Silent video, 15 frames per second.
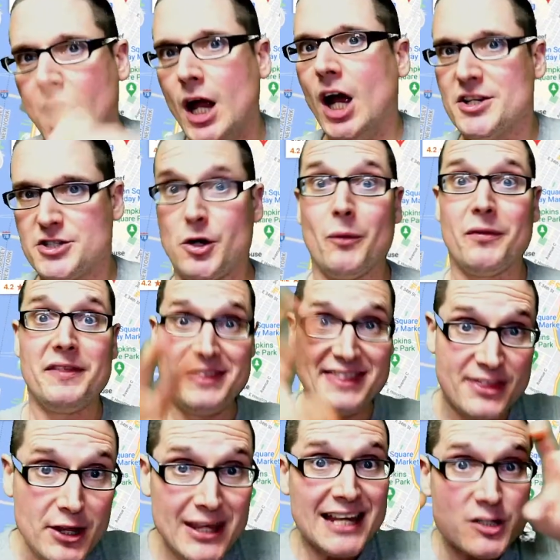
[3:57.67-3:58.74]
So
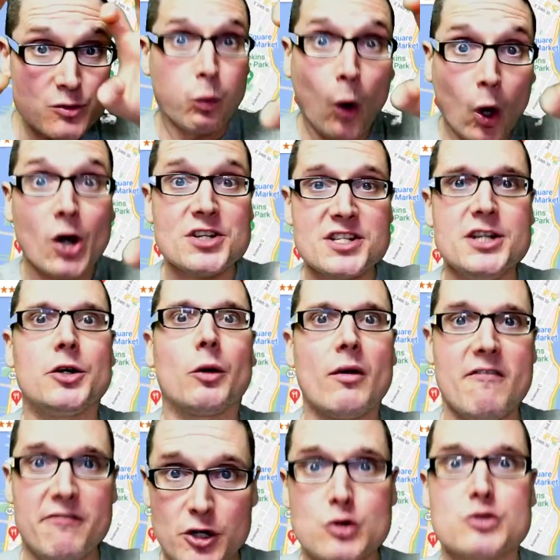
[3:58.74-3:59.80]
these words in your
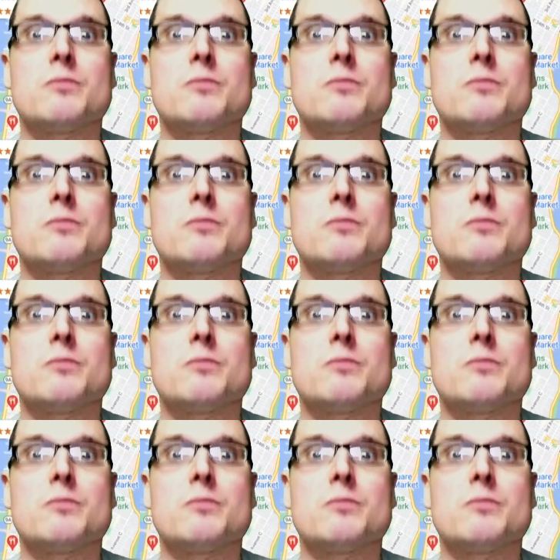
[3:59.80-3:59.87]
reviews